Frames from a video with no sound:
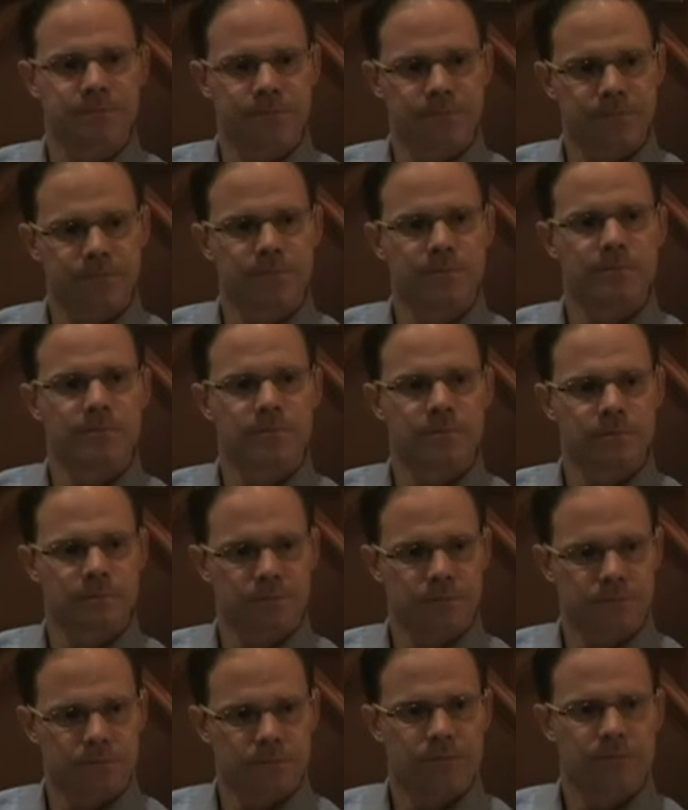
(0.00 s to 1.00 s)
I mean, even in the,
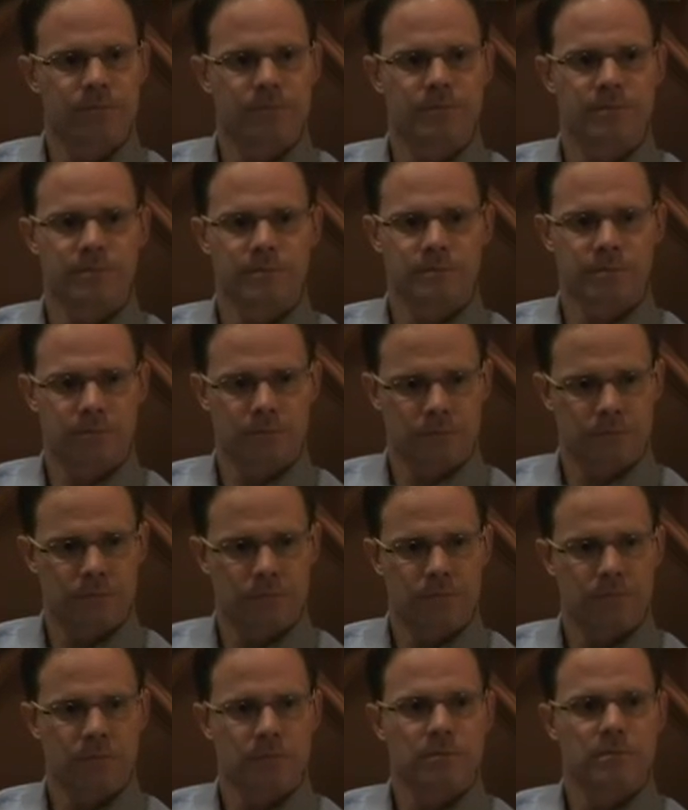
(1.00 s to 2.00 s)
even in the old
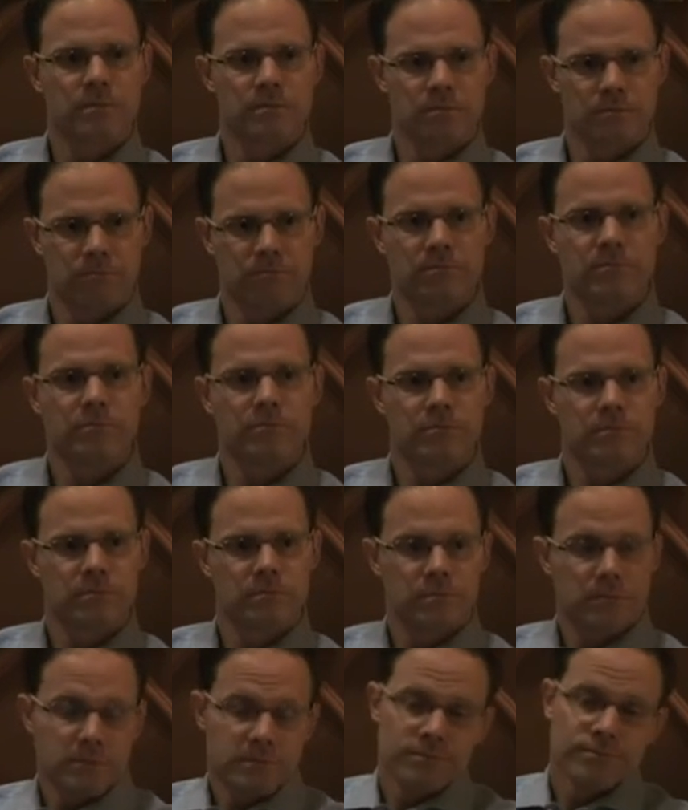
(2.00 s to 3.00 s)
days, a year
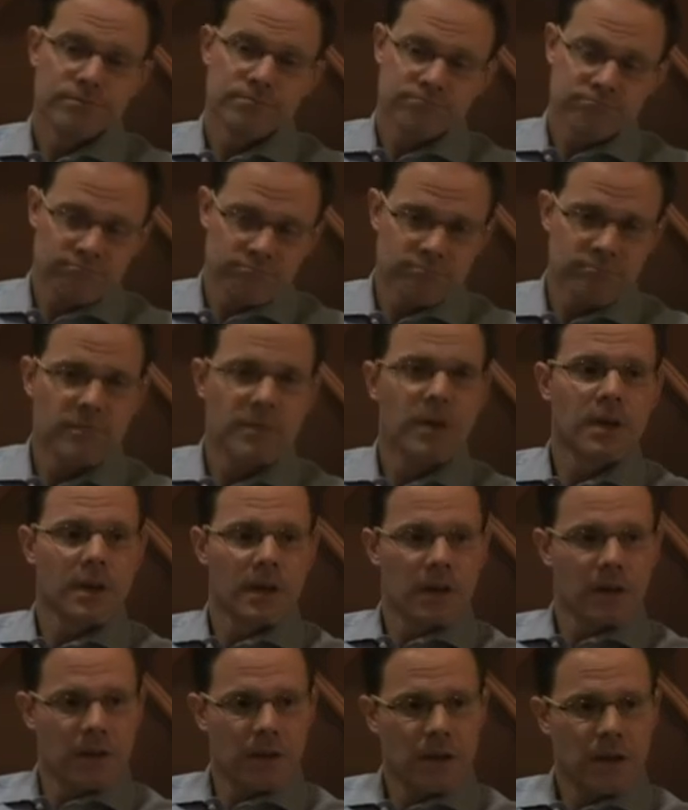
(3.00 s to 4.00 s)
uh, to see
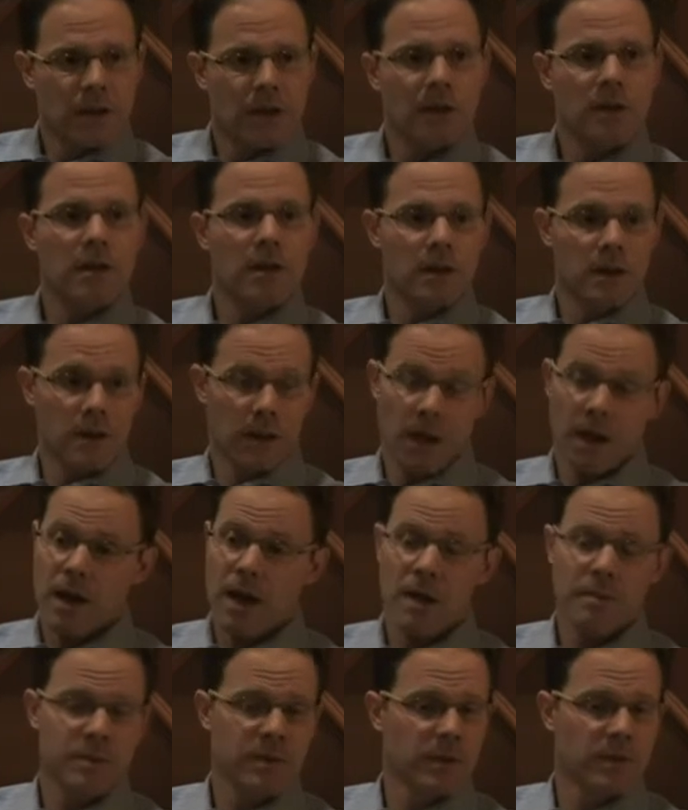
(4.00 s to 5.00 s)
payback was considered.
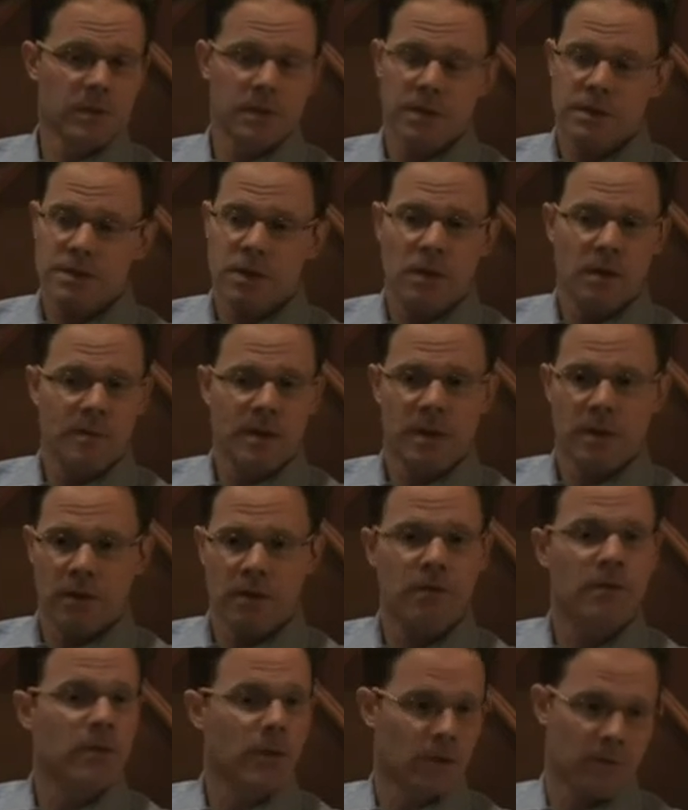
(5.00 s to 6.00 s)
Yeah, absolutely. So I mean,
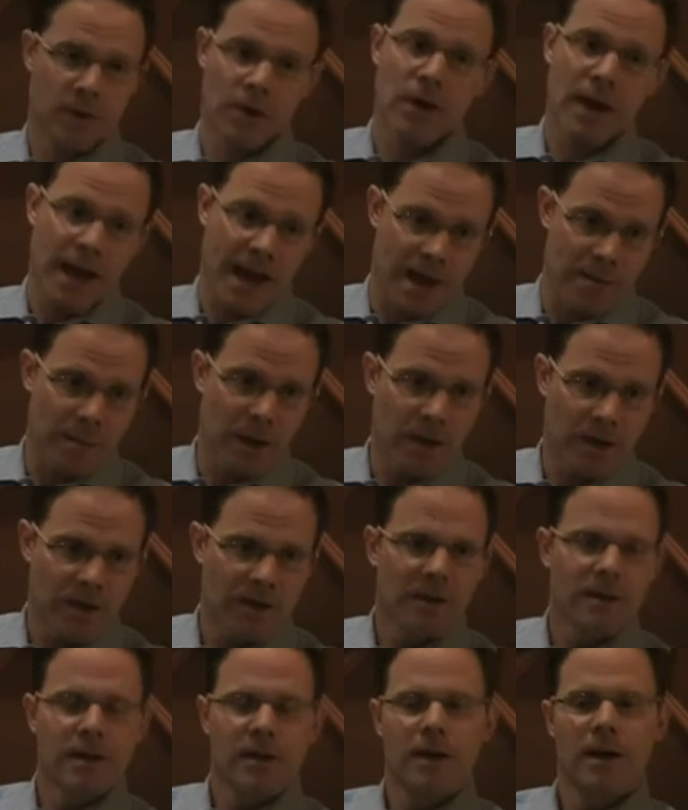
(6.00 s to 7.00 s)
they're they're very happy.
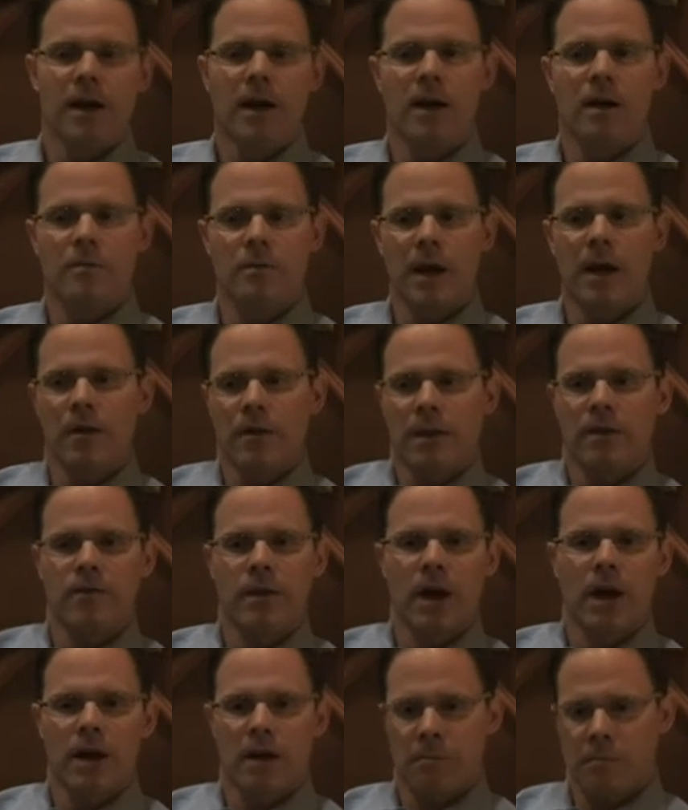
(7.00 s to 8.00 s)
Um, now
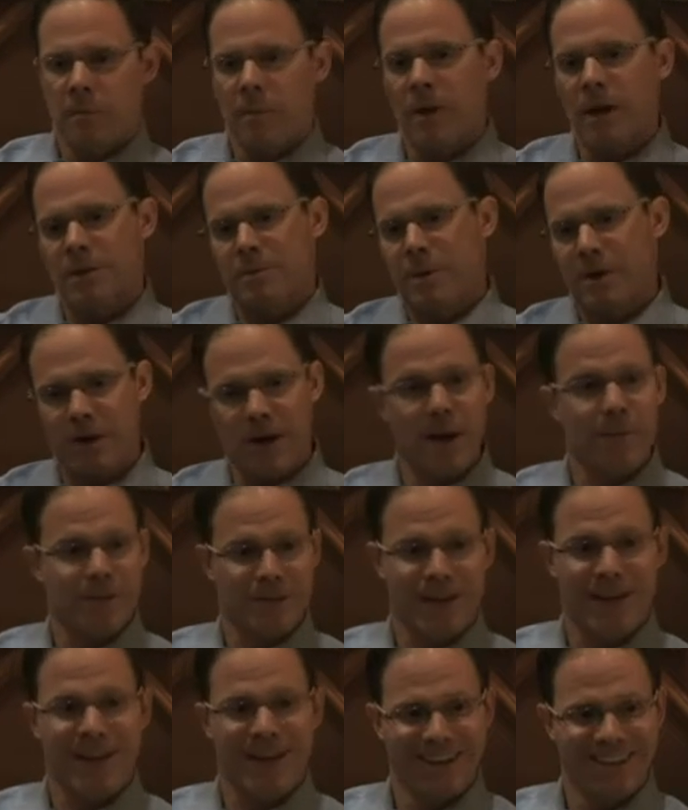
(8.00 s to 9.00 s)
they've got a much bigger
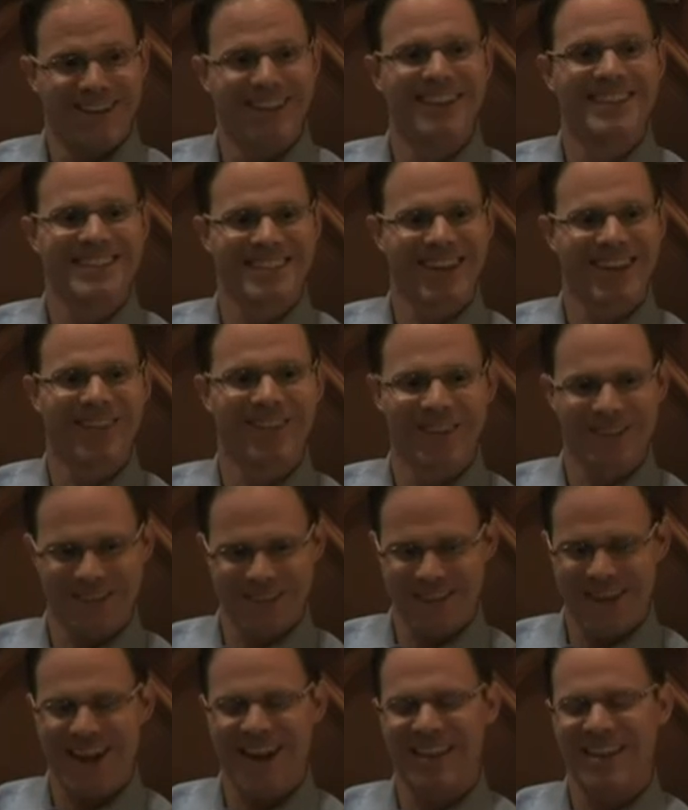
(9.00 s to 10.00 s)
appetite, so yeah. we'll
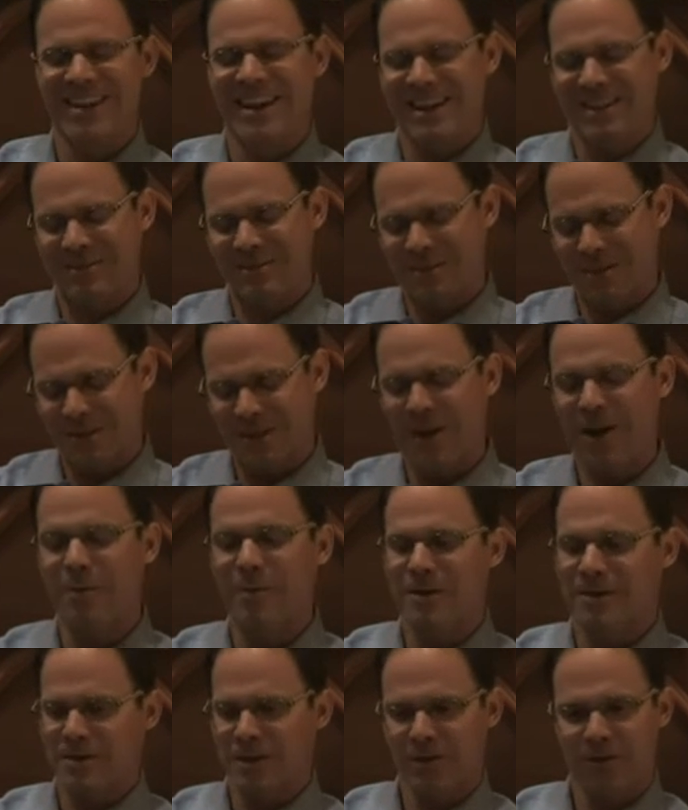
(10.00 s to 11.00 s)
see how the next ones go.
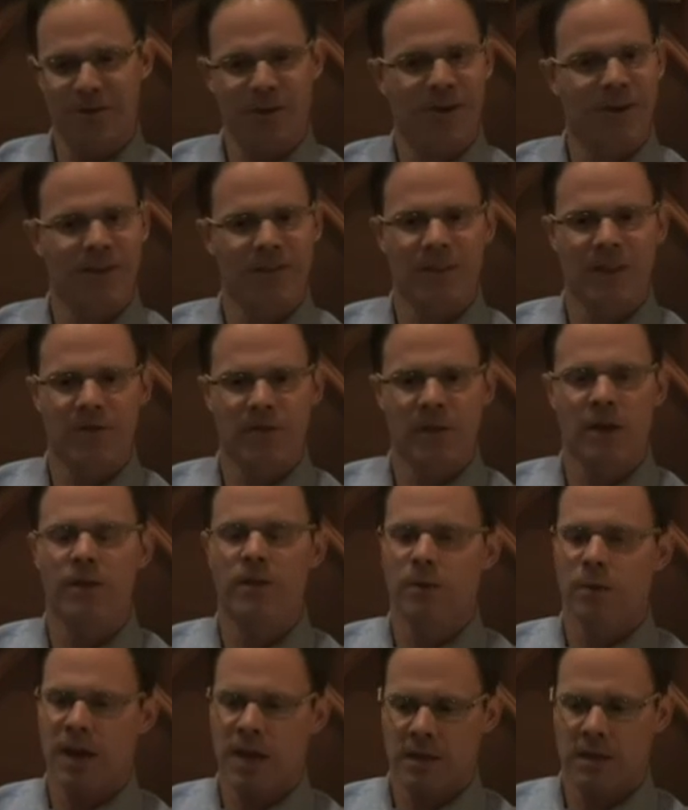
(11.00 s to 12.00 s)
But so far, they've
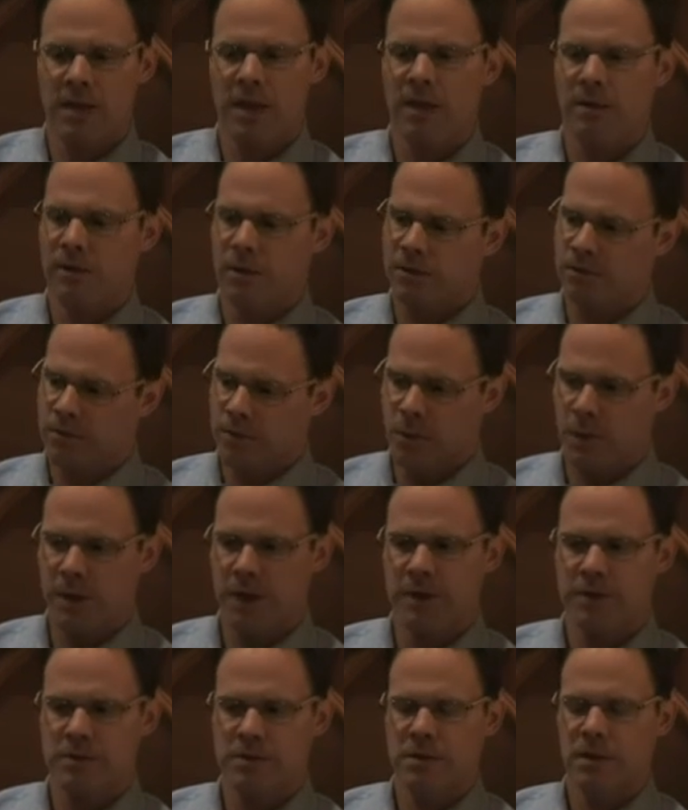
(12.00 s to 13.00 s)
done the right thing. They've
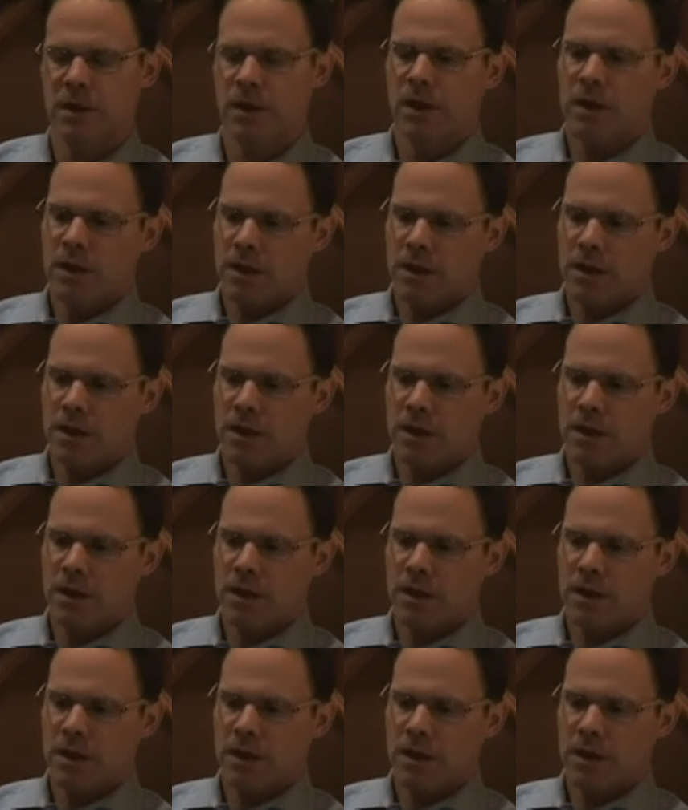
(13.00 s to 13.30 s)
focused.